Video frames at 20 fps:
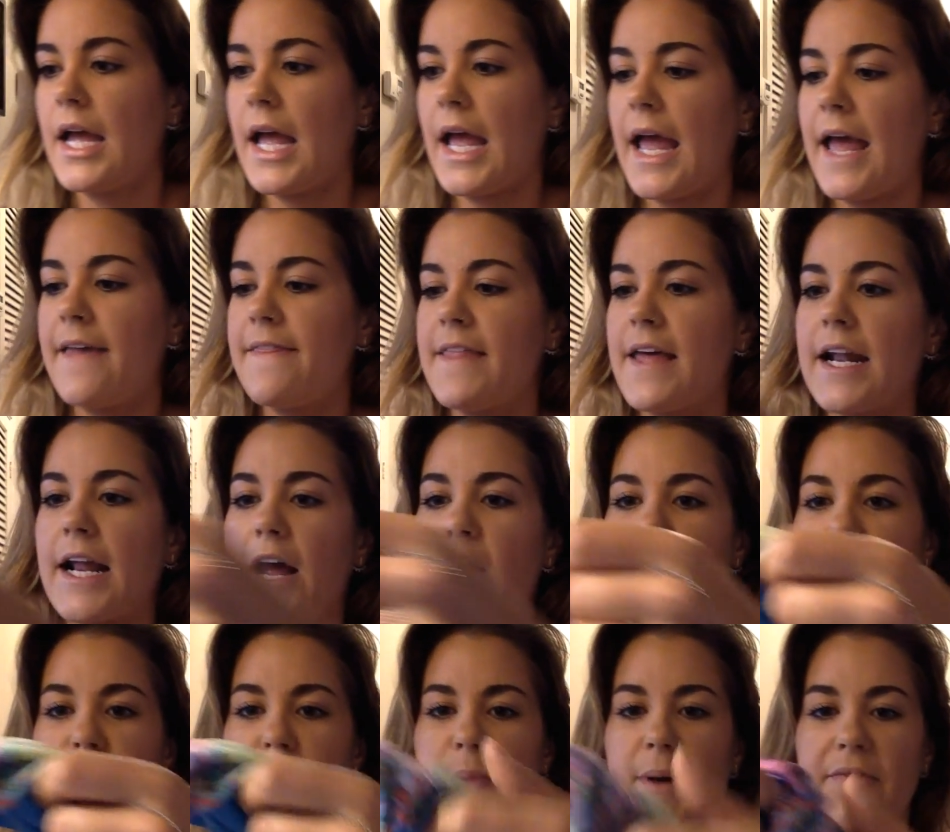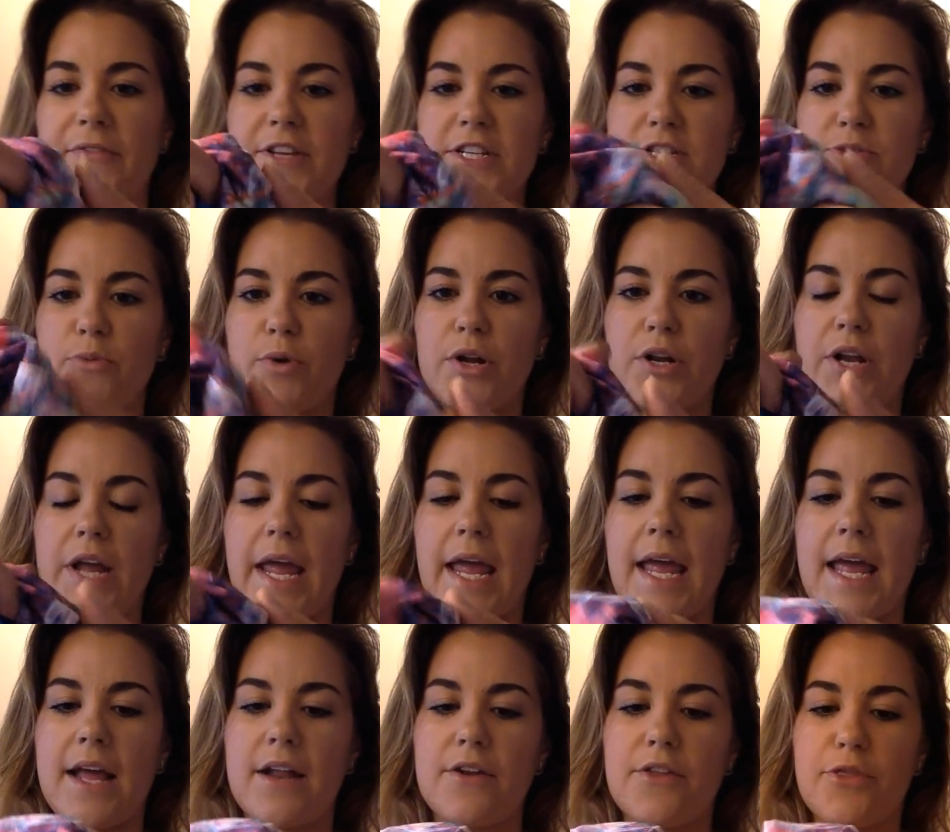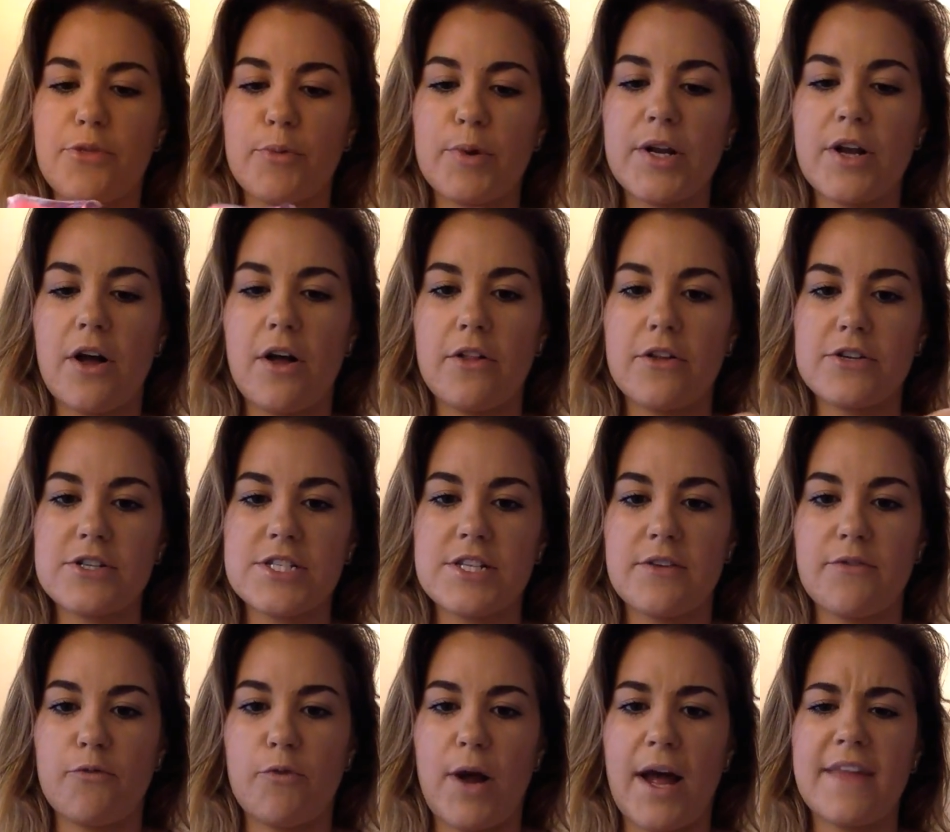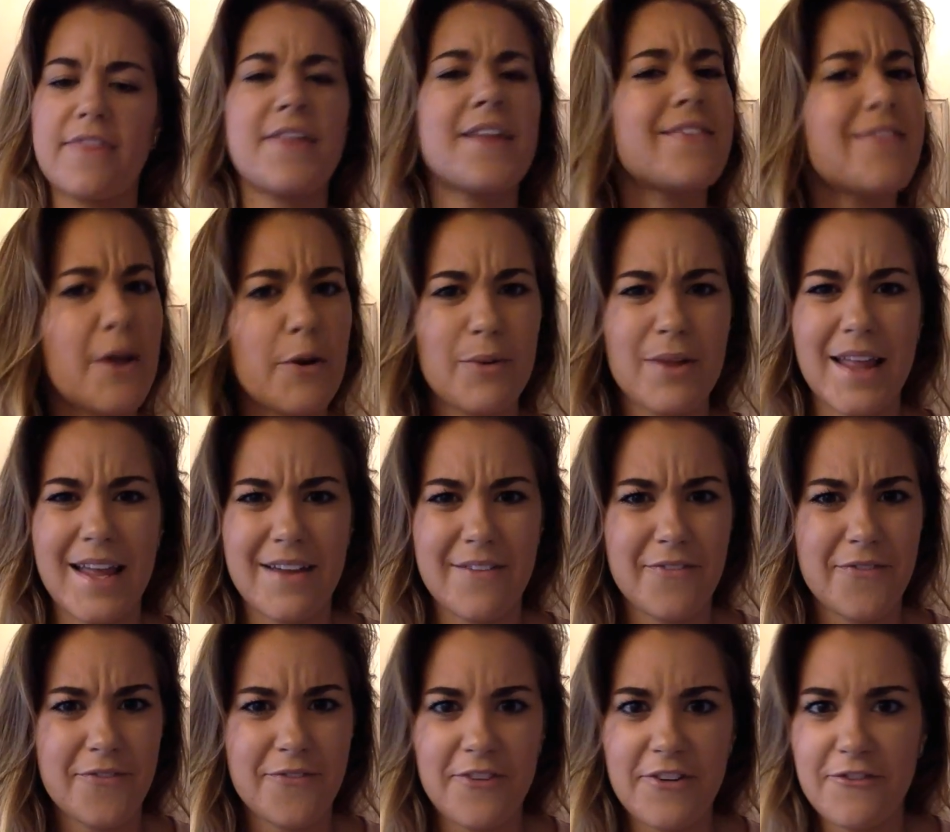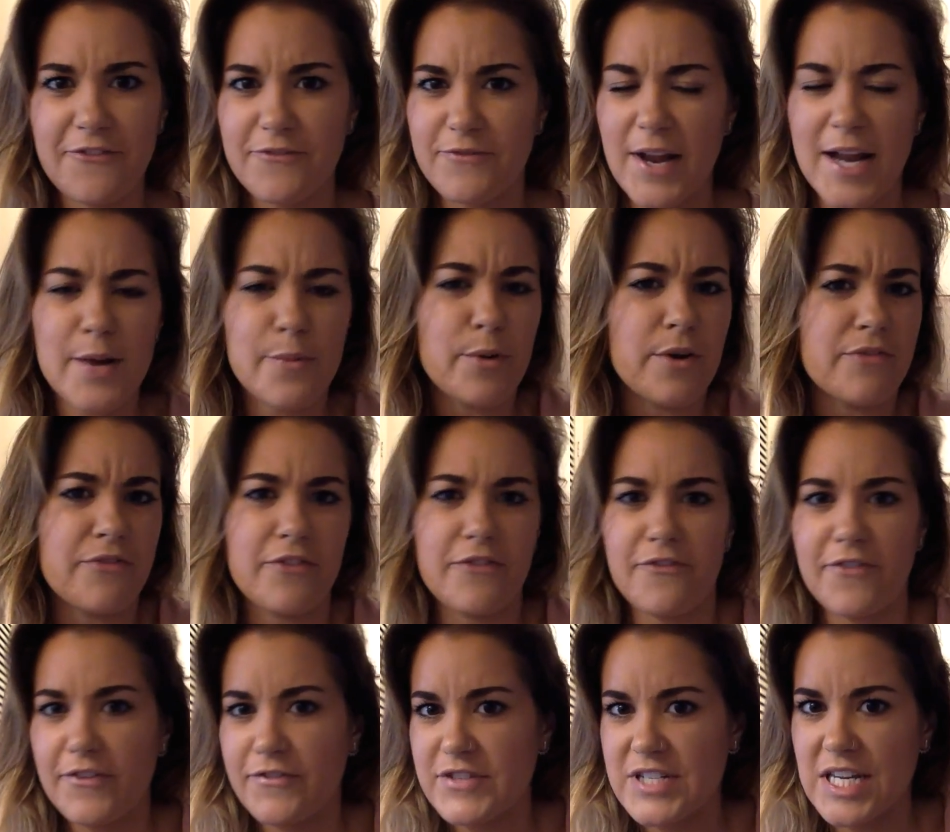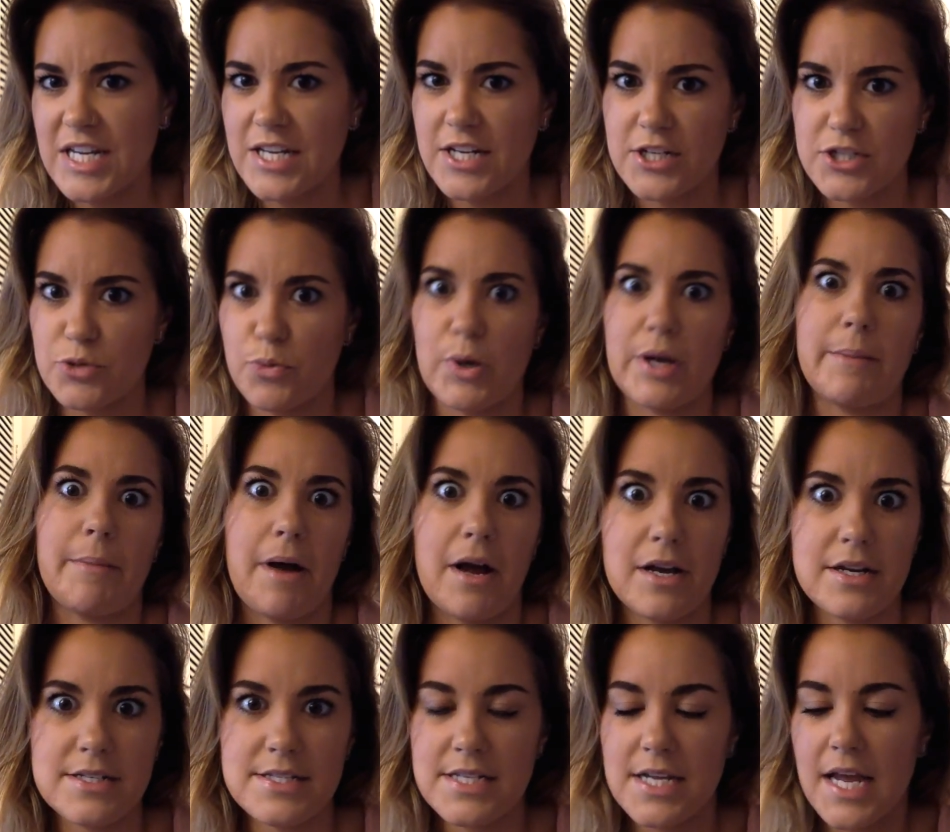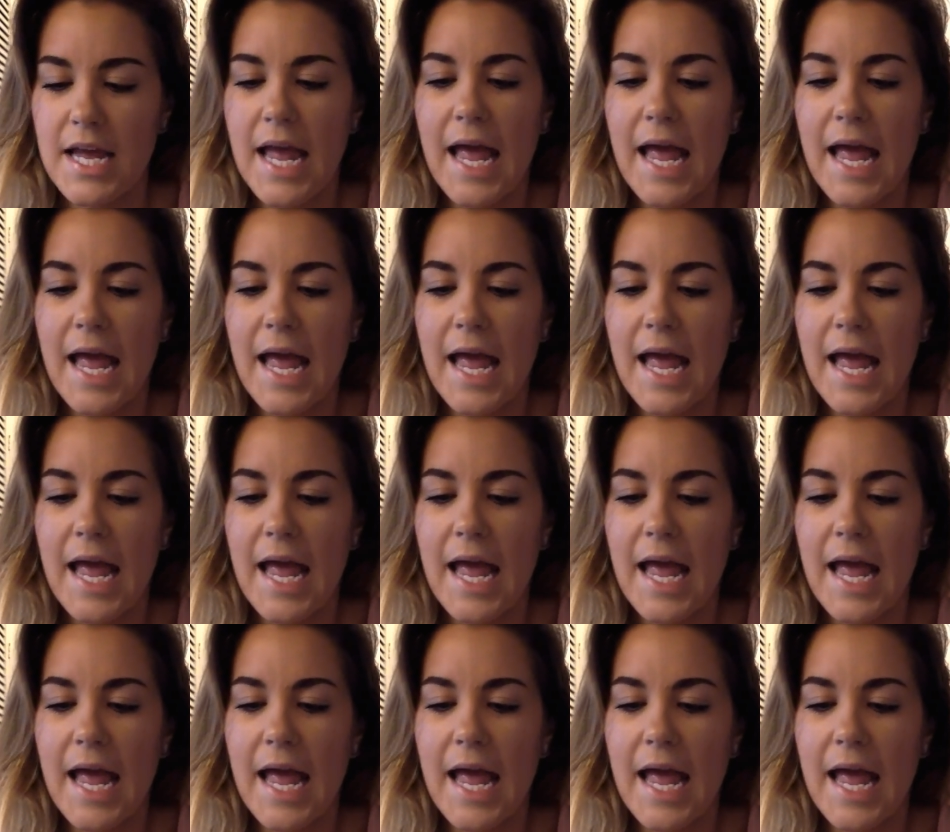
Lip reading: And then I also bought this one, and $3 of, I think they were like anywhere from 15 to 20 bucks.